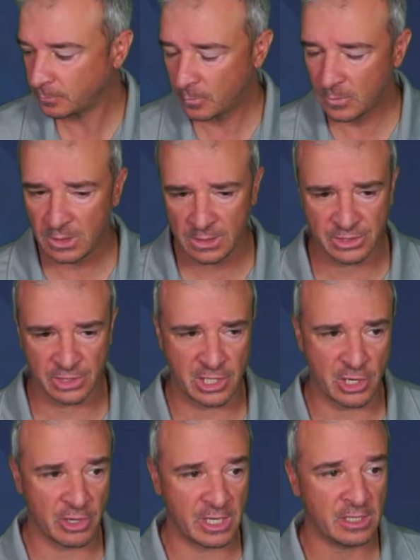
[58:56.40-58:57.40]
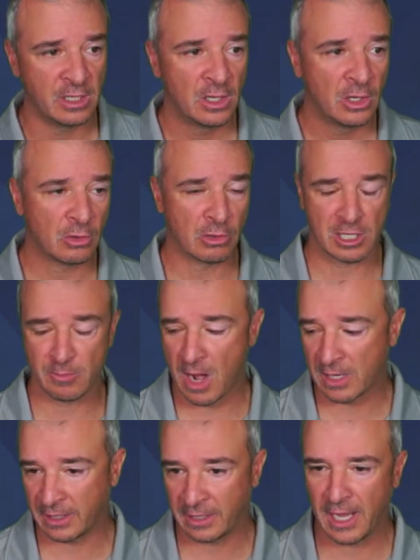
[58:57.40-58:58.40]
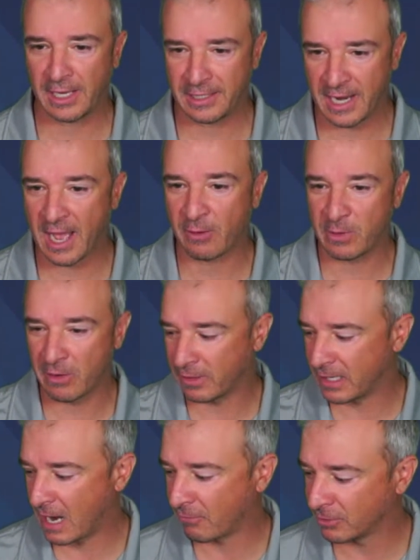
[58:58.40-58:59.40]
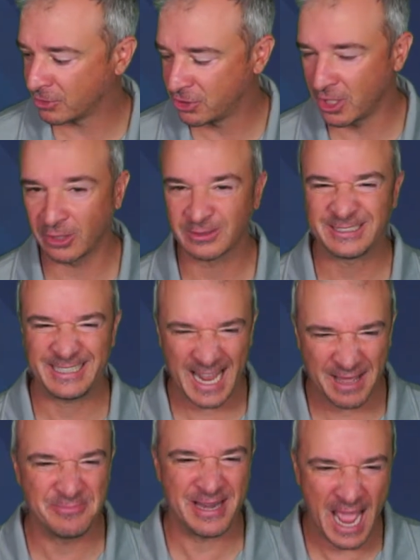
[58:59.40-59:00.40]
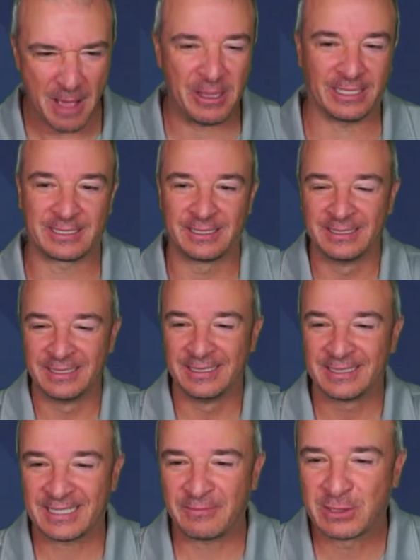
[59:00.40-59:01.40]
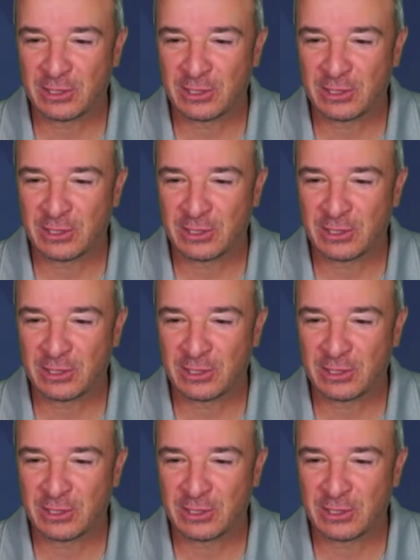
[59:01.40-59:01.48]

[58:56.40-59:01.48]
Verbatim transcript: a security or a commodity. And yeah, we are at an hour show. Damn nabbit! I have so